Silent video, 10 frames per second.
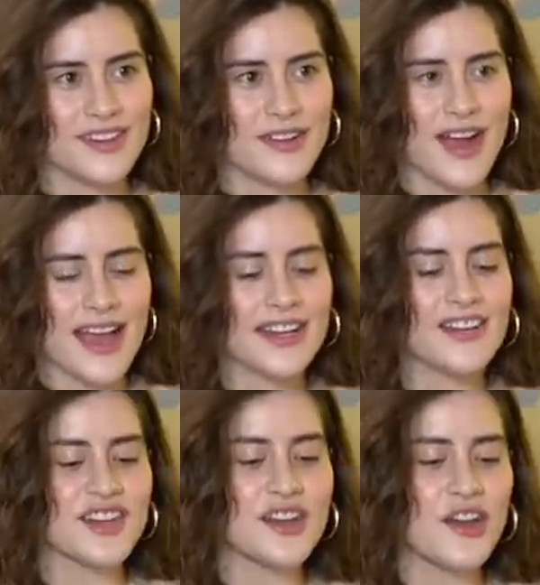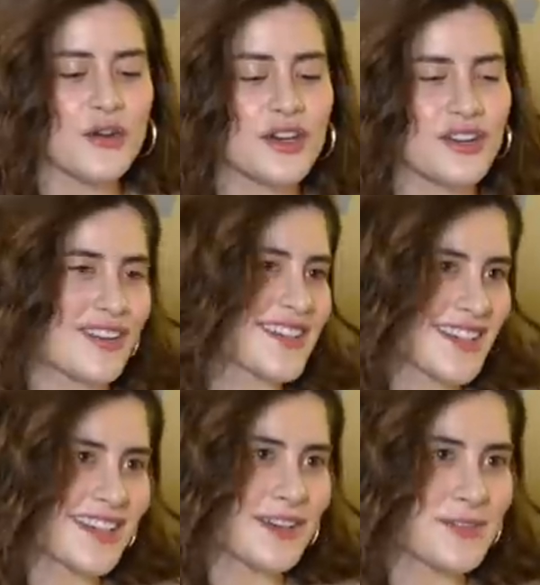You know, I didn't even know in New York
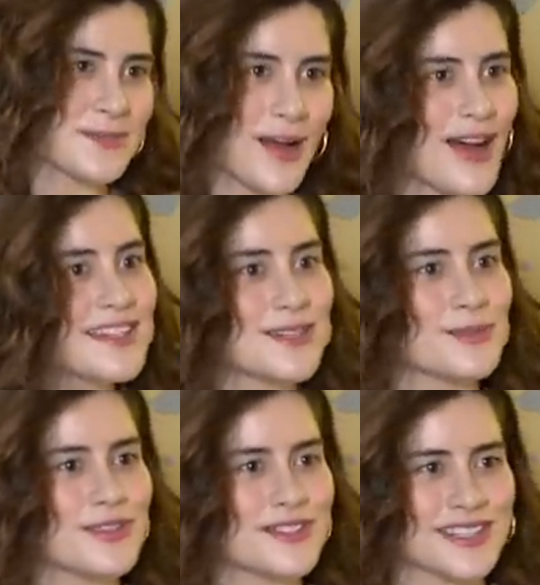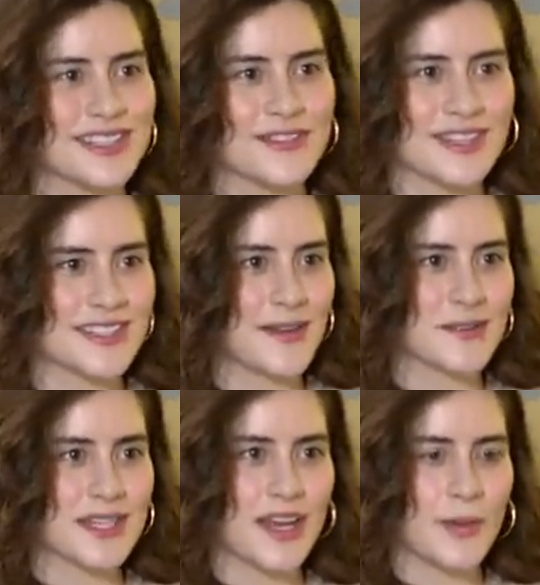City it was possible to live this
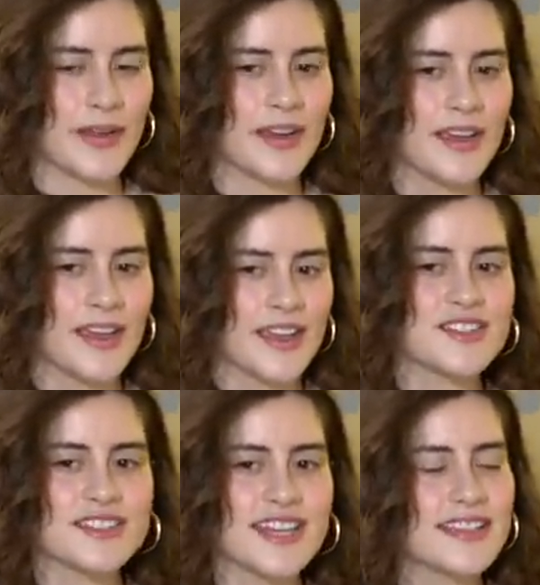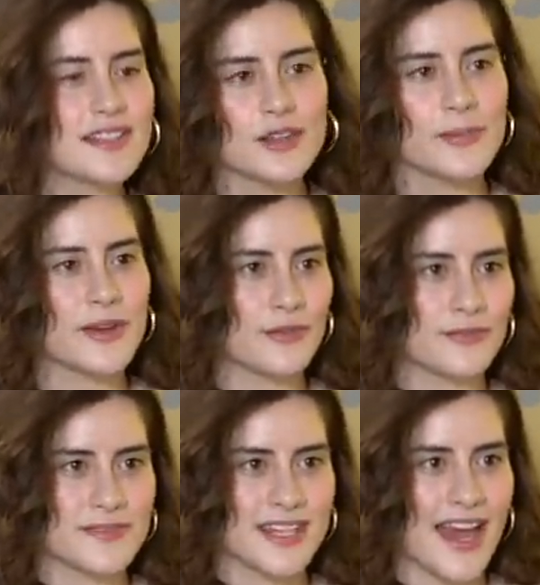lifestyle, but it just takes a little bit of
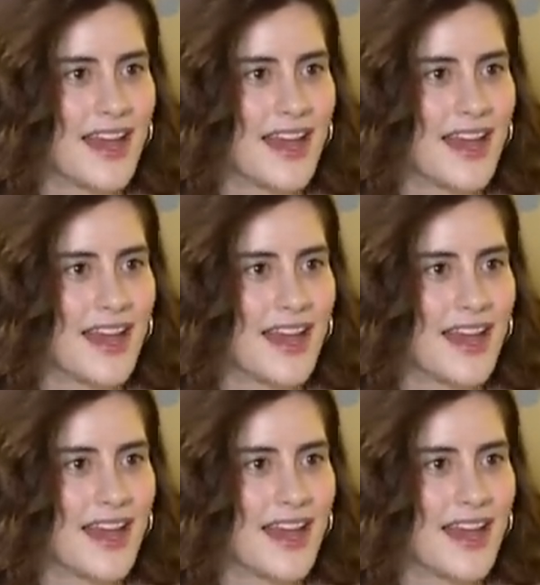mm.